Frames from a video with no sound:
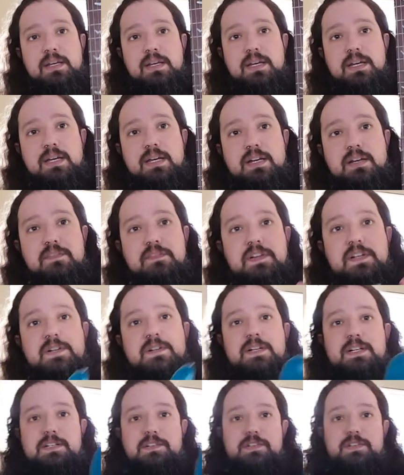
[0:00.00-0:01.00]
and I
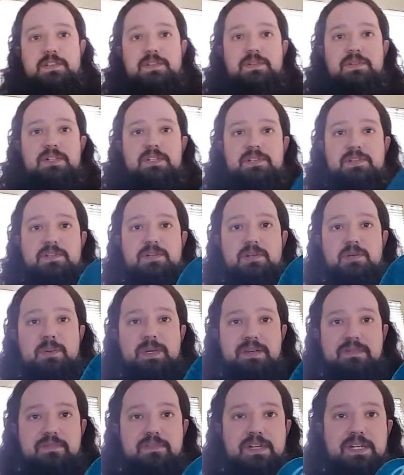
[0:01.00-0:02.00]
figured I'd just do another
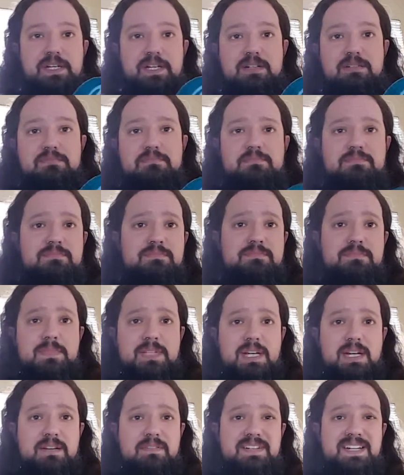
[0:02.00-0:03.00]
quick video.
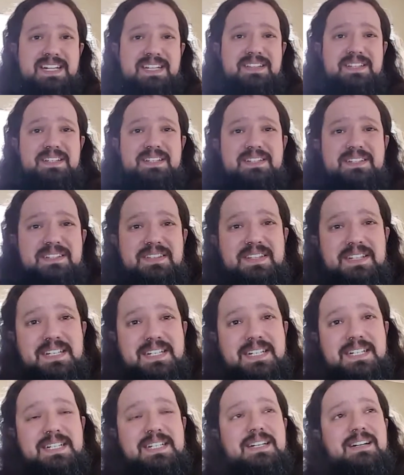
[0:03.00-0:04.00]
I've had this
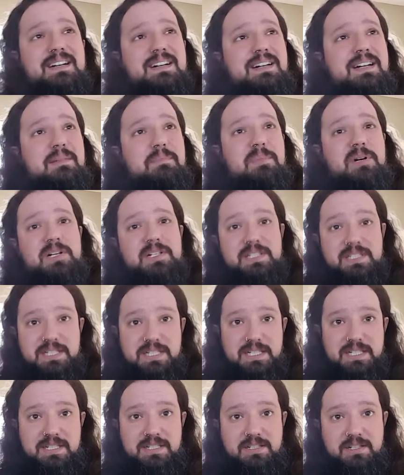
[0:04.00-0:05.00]
thing, I bought it
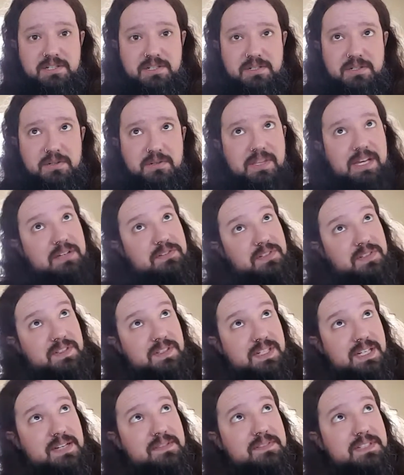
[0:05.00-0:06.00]
in
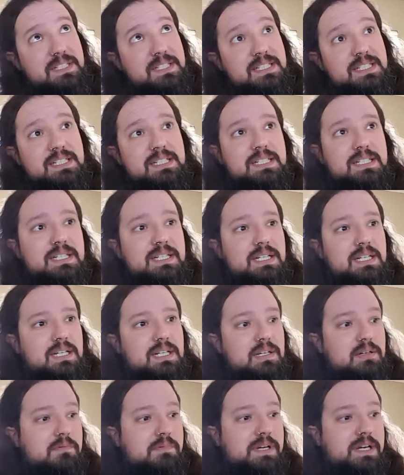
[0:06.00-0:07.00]
2007.
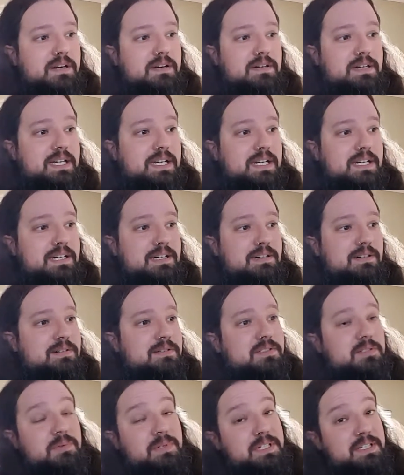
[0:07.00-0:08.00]
We are now
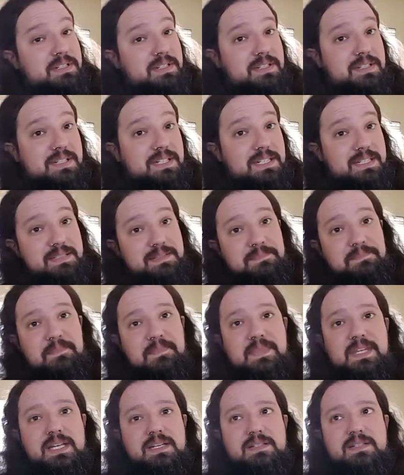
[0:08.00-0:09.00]
2016,
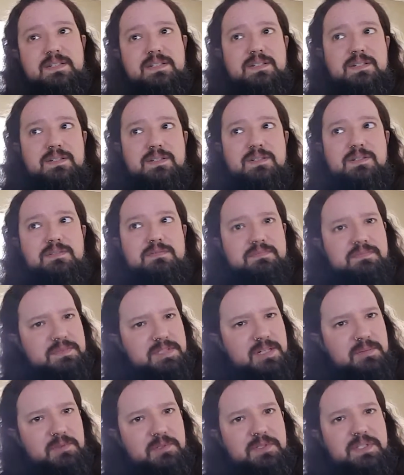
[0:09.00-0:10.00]
so
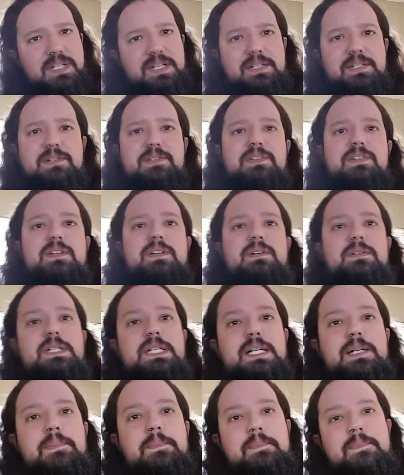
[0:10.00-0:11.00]
almost 10 years ago
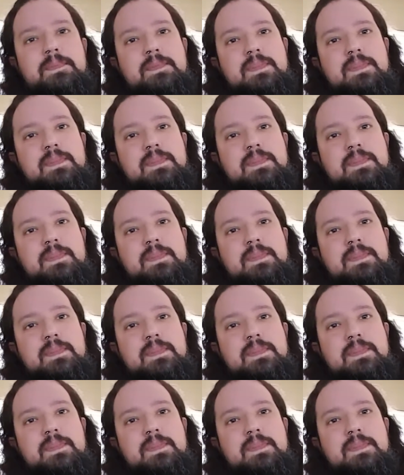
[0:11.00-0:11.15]
now.